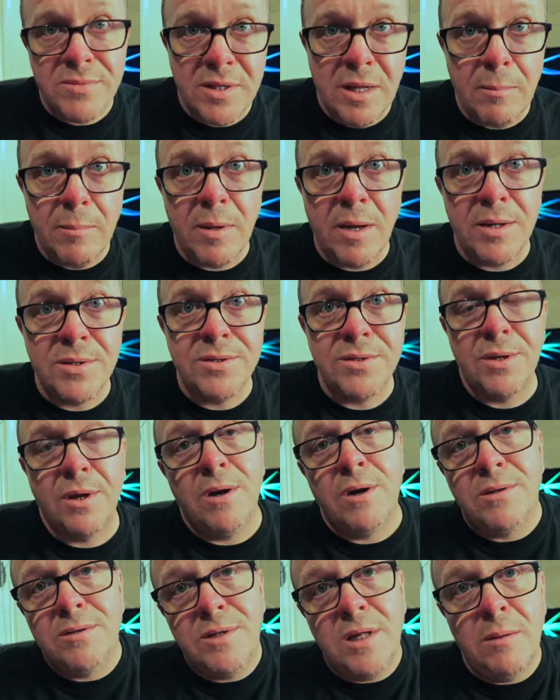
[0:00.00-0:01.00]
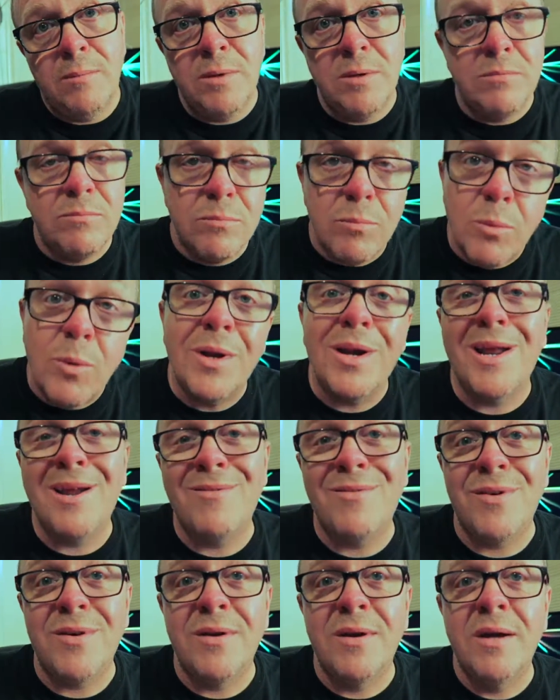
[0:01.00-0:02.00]
tell me I suck, tell me
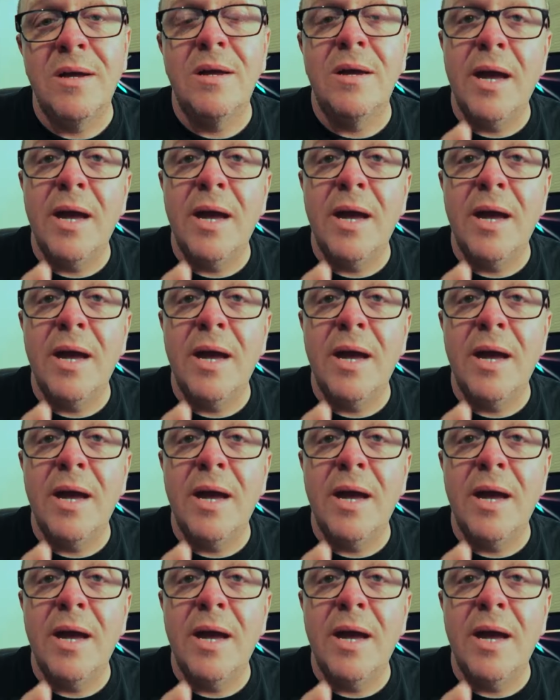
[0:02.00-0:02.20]
whatever.